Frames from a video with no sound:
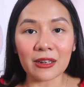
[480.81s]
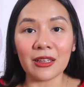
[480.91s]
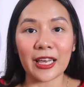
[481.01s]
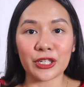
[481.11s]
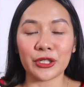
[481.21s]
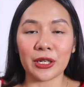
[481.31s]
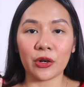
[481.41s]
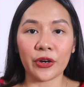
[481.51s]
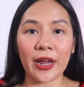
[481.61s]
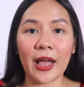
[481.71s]
na collection ng
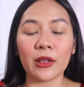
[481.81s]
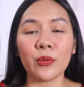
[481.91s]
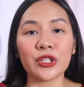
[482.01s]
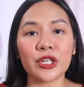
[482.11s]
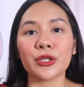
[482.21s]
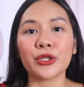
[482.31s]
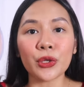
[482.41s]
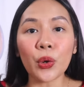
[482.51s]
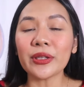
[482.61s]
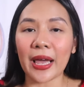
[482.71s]
L'Oreal, which is
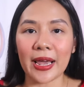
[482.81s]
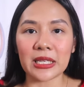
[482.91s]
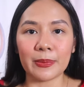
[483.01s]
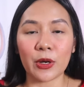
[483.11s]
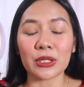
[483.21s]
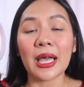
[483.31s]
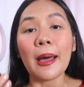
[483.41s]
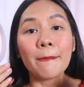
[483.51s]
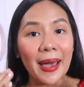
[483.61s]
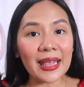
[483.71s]
so nice because
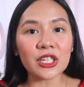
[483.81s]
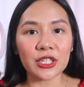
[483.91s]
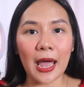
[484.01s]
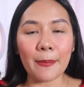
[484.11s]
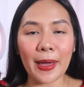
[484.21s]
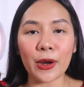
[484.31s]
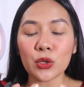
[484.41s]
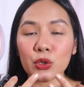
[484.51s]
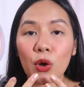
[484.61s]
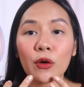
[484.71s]
matte siya
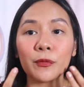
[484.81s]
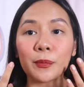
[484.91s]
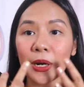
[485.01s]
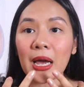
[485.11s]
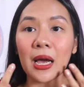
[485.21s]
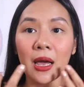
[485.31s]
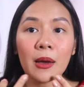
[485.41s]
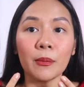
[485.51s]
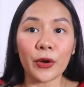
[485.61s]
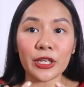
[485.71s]
pero sobrang
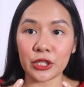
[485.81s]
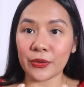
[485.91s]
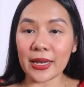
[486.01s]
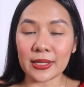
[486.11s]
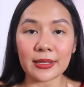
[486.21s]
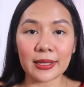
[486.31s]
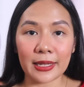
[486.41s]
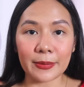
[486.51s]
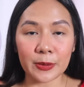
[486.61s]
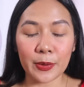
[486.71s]
moisturizing
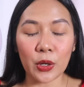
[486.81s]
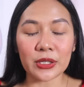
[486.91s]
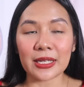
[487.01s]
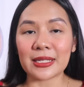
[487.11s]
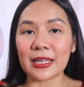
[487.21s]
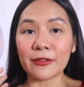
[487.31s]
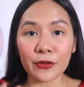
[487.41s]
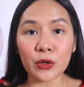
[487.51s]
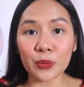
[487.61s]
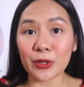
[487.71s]
sa lips because it's
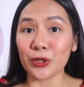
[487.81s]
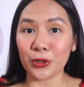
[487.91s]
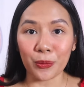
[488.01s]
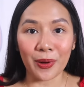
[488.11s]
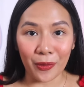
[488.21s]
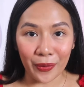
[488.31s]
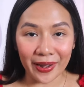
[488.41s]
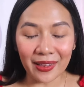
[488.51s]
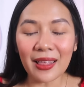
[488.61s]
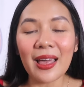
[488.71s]
infused with jojoba
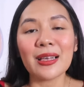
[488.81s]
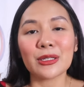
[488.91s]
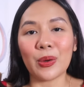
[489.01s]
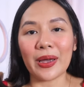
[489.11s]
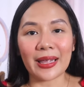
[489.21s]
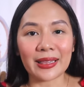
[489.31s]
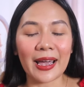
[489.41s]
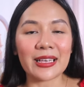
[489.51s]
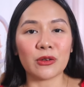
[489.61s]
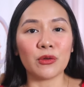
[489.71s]
oil. So ayan,
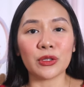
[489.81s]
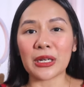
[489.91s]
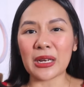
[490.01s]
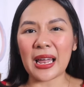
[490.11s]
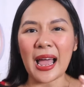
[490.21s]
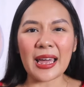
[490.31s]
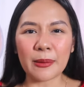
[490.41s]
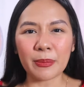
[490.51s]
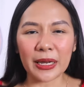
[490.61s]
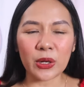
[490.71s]
guys, kung
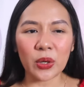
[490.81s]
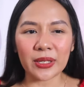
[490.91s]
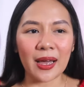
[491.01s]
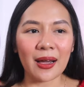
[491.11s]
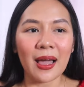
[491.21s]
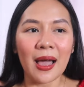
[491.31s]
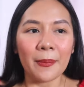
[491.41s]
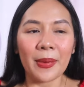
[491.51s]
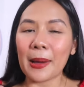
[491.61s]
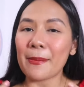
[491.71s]
naglahanap kayo ng
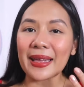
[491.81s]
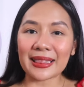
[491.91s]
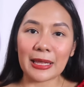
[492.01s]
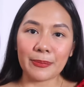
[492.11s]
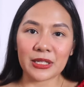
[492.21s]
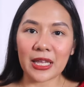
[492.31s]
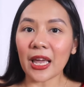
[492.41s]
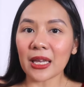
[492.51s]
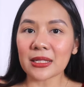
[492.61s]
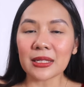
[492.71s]
mga matte
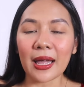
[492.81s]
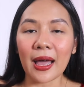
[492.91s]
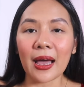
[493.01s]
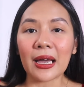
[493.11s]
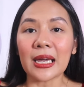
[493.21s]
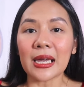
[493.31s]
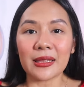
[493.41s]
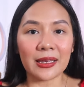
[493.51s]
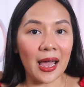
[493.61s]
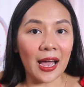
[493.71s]
lipsticks na
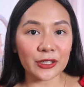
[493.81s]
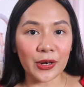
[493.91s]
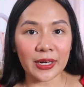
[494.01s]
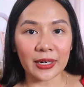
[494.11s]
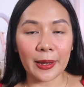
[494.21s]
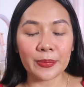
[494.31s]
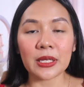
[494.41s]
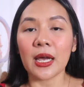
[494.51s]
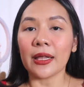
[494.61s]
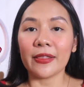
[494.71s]
hindi nakaka-dry ng
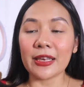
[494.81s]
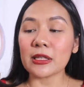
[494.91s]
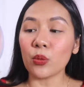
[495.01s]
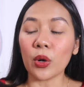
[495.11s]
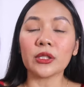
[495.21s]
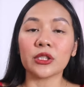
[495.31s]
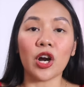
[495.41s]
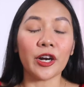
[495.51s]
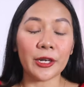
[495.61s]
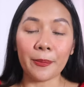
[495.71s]
lips, these ones
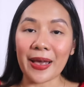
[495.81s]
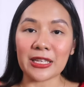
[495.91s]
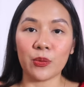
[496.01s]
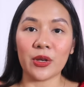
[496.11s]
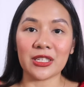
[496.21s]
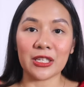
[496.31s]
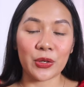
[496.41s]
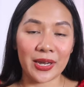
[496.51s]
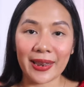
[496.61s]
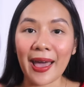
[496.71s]
are the best ones that
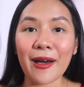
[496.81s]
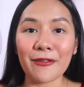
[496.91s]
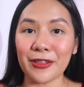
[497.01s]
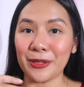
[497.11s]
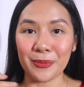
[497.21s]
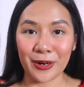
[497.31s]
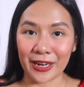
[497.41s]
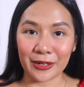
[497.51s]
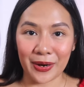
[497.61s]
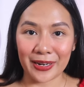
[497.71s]
you can have in the
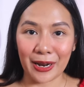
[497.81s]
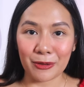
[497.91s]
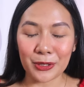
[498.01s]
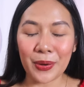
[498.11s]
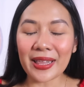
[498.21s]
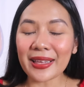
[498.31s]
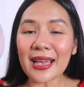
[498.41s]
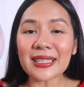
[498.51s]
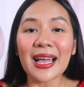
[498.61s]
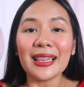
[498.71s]
market right now. So, yan
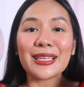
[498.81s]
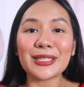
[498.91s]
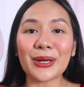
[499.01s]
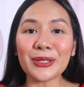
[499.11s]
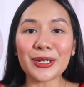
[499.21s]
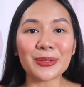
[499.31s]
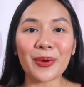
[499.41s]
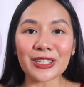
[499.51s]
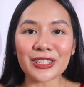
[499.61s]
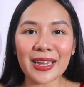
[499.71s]
guys, let's go to the
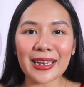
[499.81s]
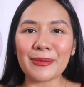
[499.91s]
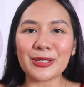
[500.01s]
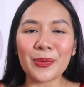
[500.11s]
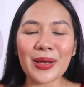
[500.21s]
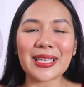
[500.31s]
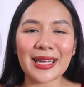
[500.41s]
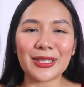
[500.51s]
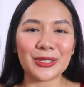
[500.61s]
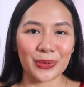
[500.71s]
swatching and I'm so
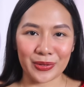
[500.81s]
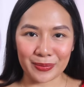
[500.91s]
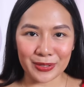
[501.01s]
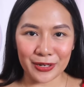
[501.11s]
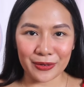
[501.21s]
excited to show them to